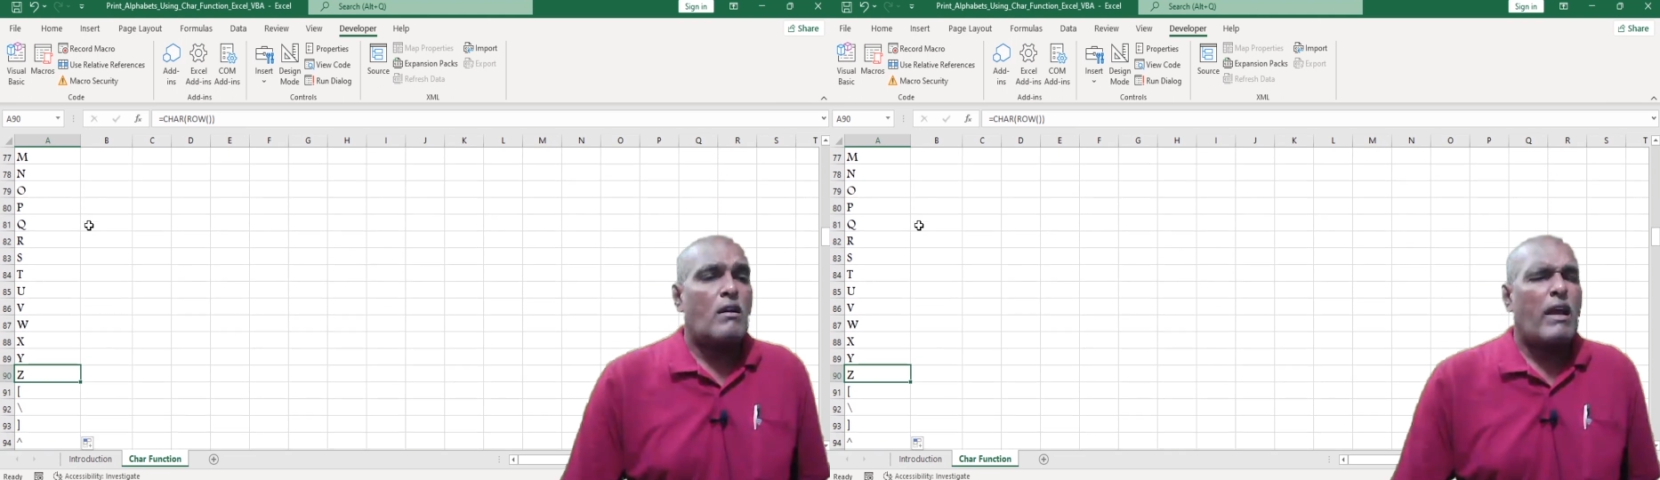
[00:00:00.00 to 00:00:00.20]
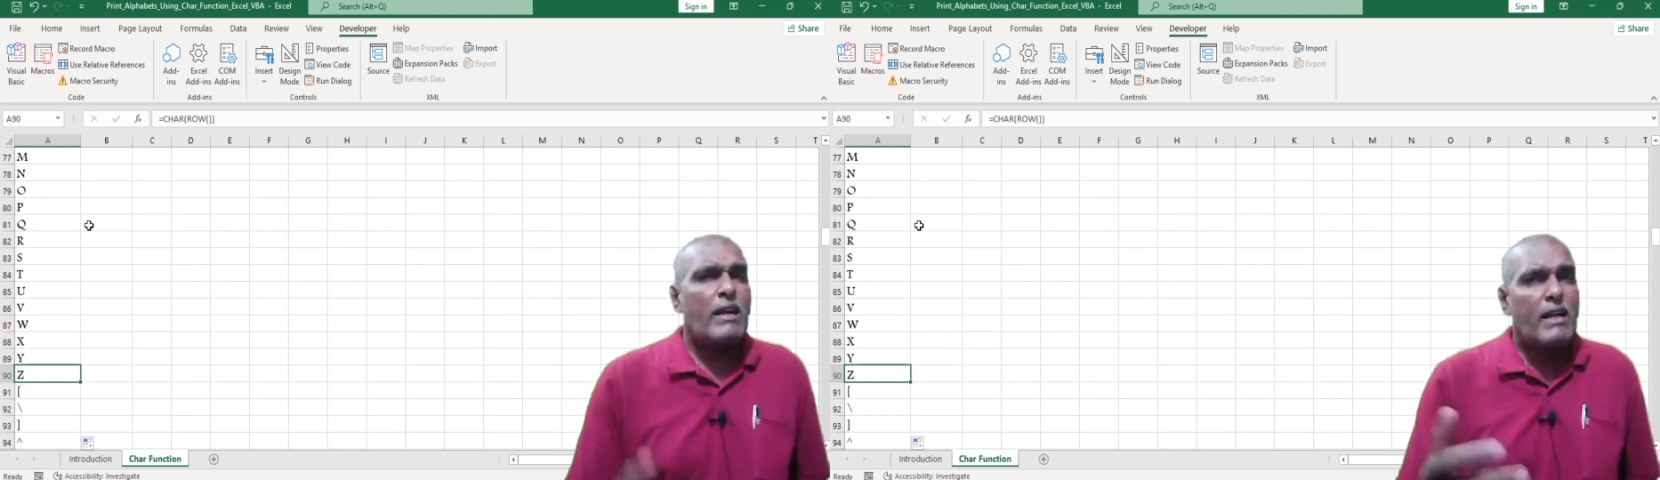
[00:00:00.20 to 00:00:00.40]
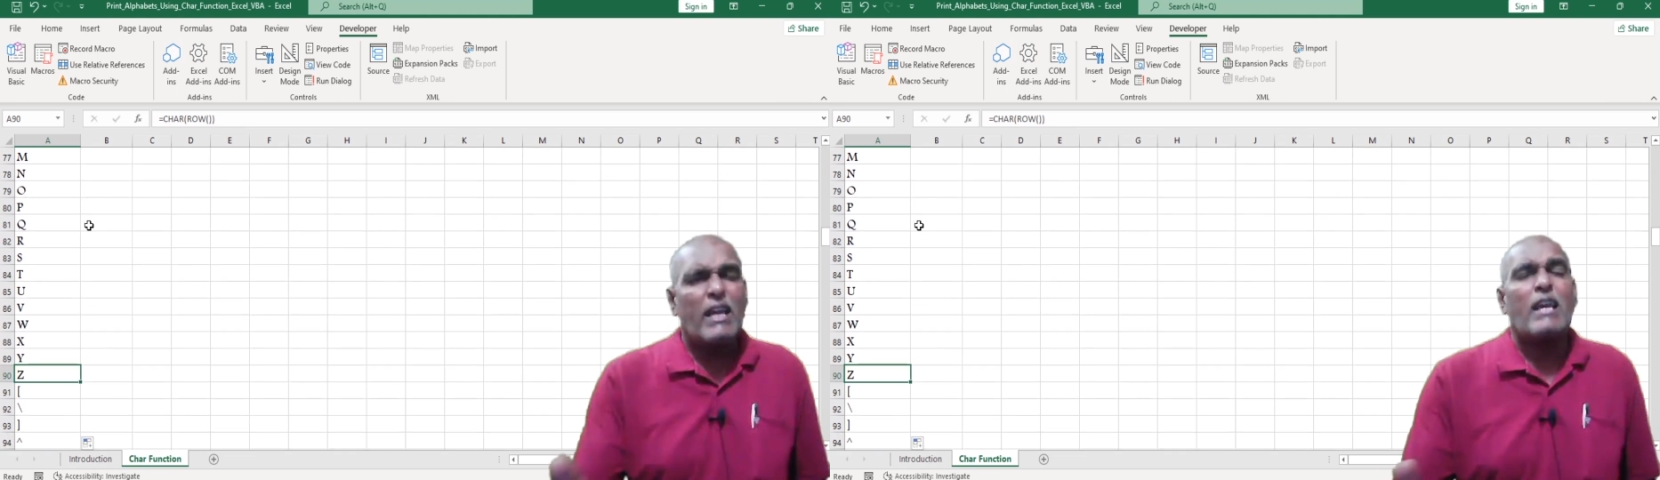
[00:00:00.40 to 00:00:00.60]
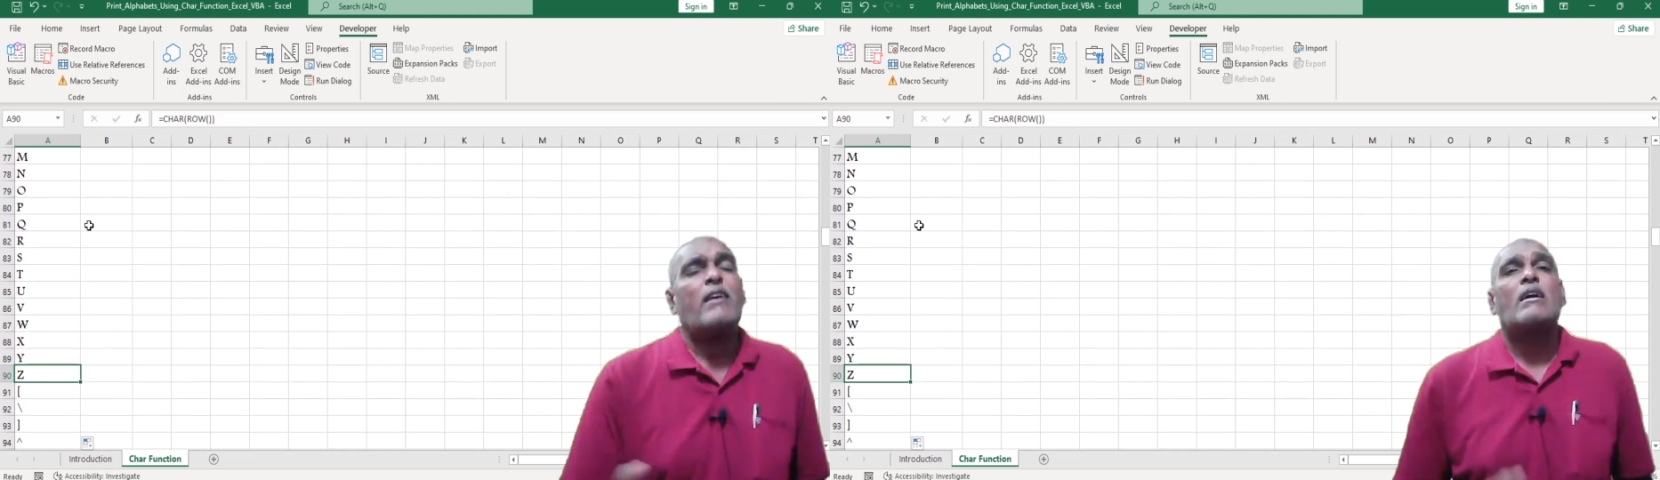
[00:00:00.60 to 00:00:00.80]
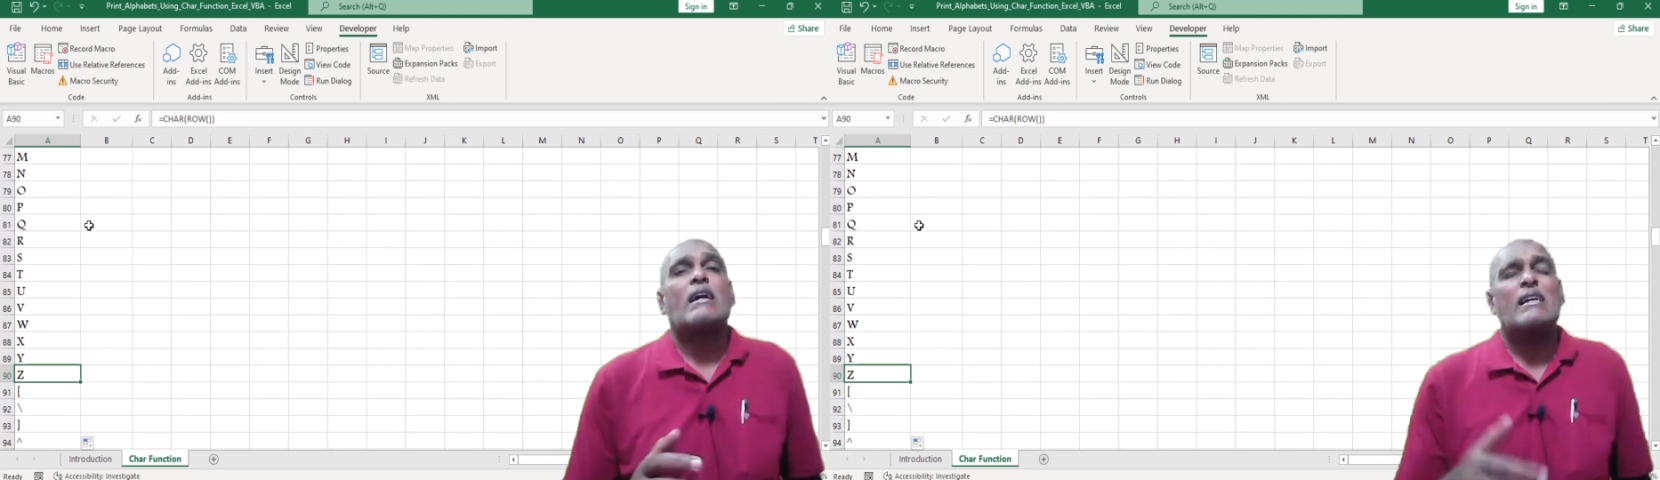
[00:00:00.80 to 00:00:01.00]

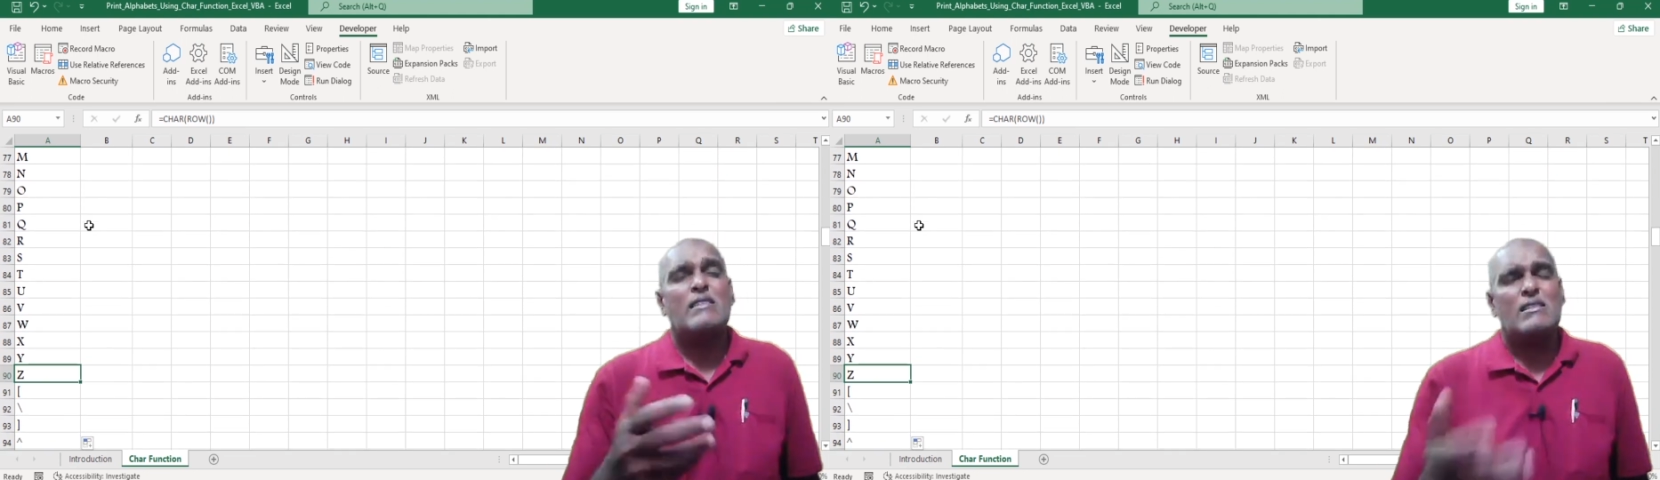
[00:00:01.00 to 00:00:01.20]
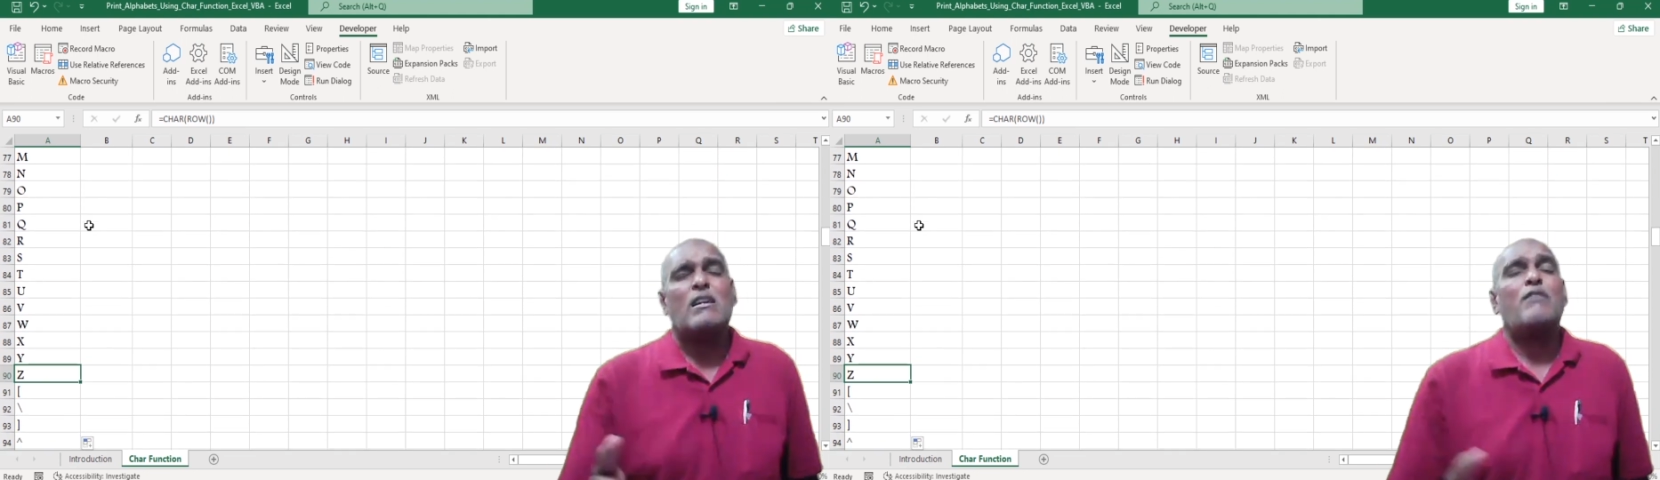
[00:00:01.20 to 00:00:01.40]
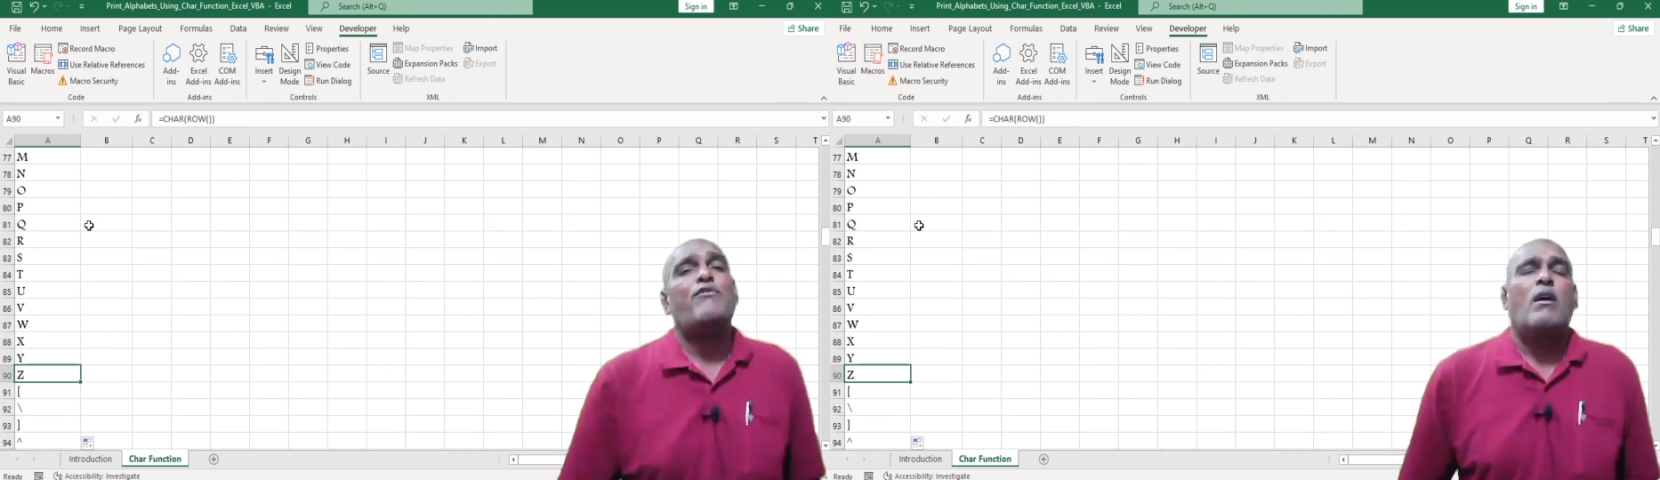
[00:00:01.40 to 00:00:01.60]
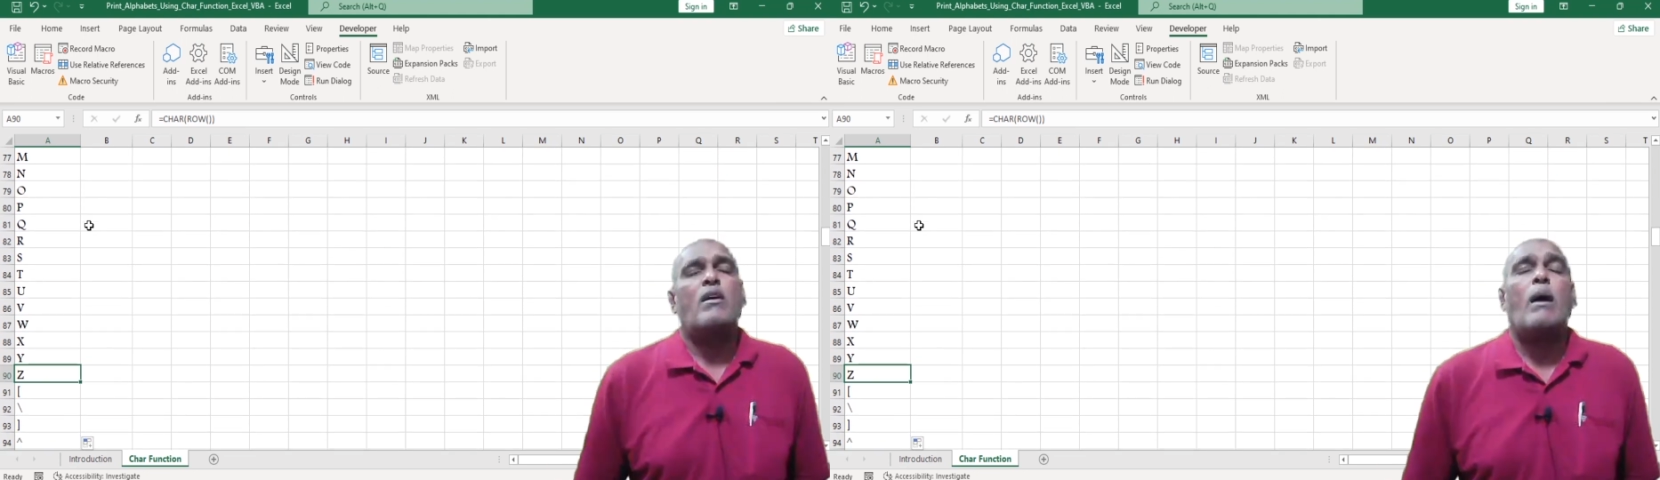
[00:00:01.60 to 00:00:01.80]
90 consists of